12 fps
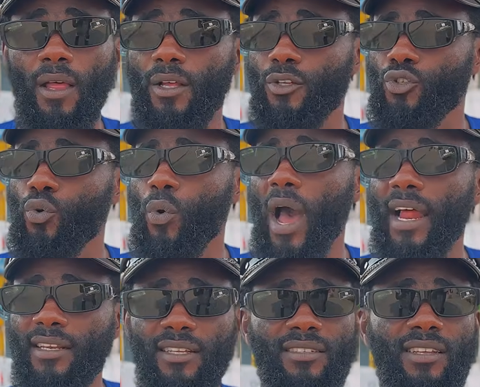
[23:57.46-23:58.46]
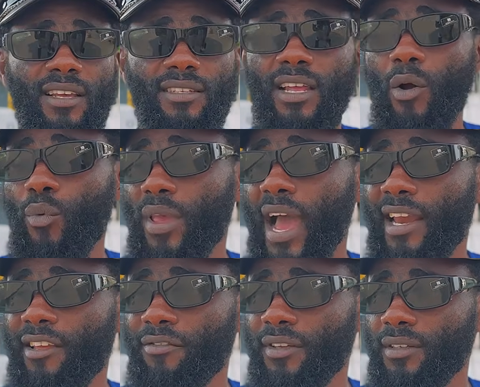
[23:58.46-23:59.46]
So at these days that we are
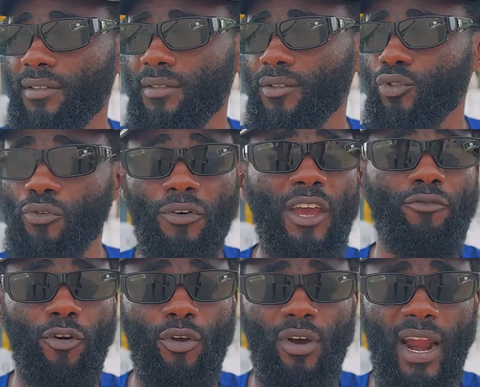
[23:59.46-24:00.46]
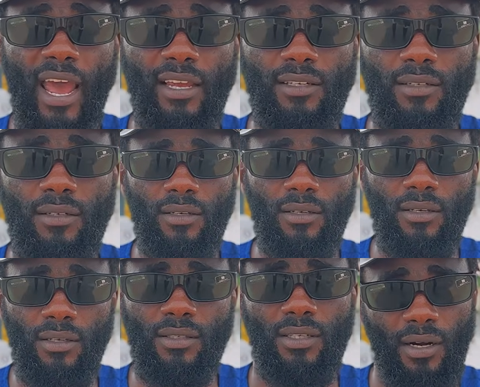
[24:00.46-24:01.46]
living, to fight for your right
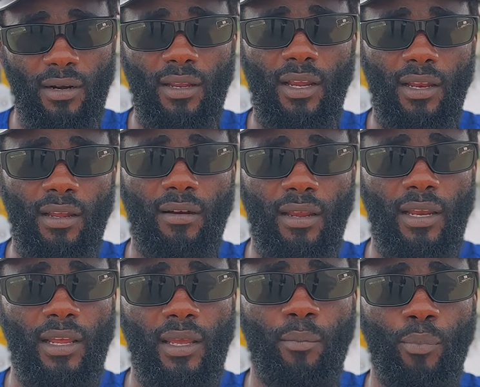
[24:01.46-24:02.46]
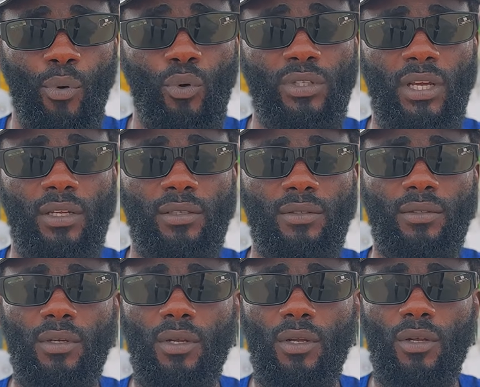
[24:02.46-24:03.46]
is really, really important.
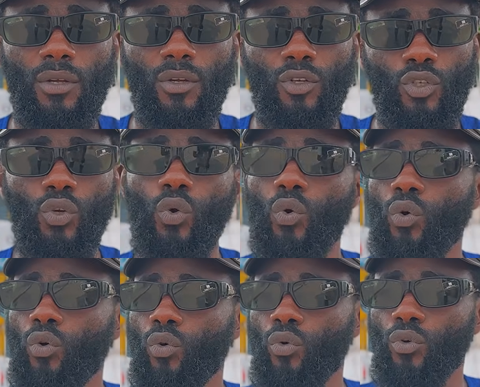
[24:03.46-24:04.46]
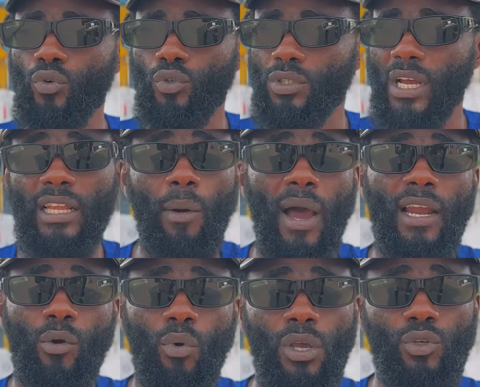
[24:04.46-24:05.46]
So Shatta
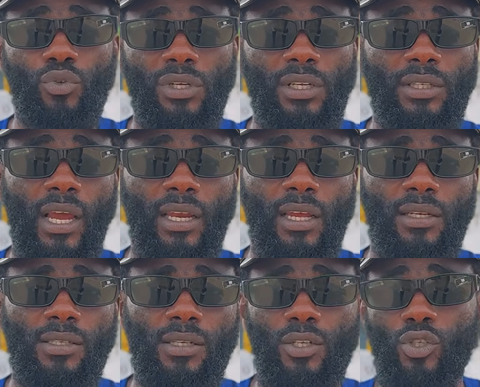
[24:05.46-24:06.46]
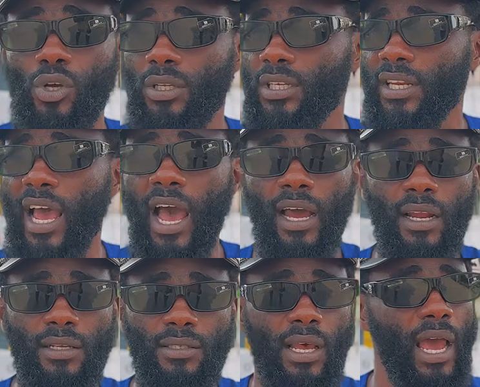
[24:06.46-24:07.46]
Wale going to internet insulting
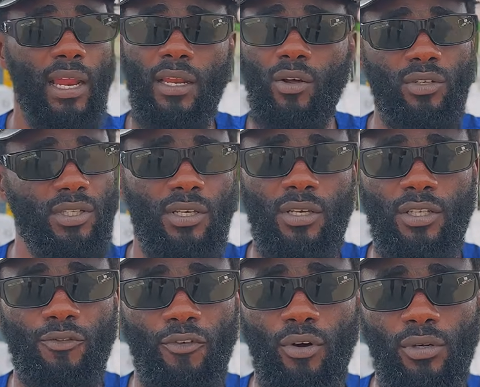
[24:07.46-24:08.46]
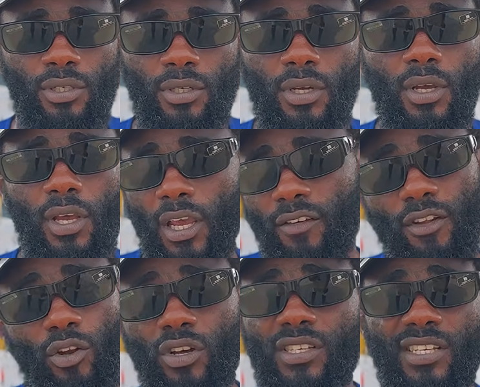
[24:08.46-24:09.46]
others, I don't see his faults. If
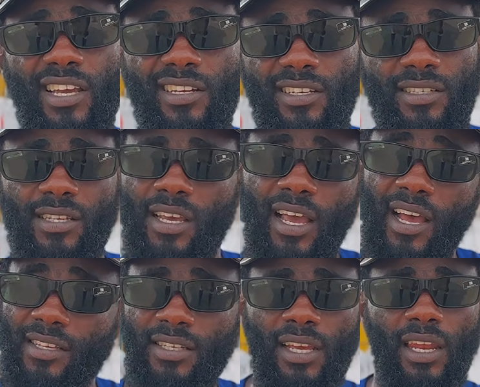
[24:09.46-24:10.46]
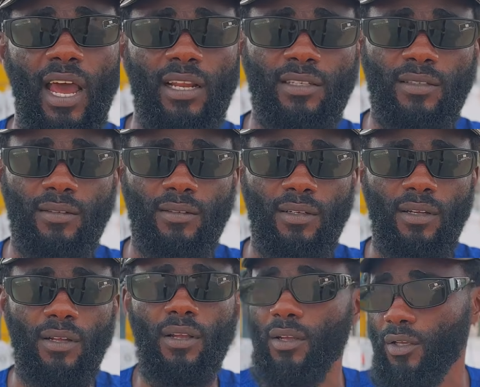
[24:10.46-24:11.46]
they don't say this, he can't say that.
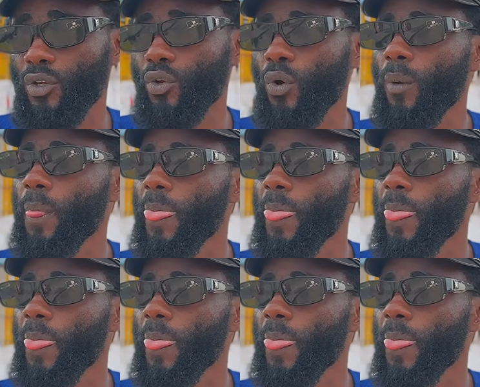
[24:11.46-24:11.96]
You know?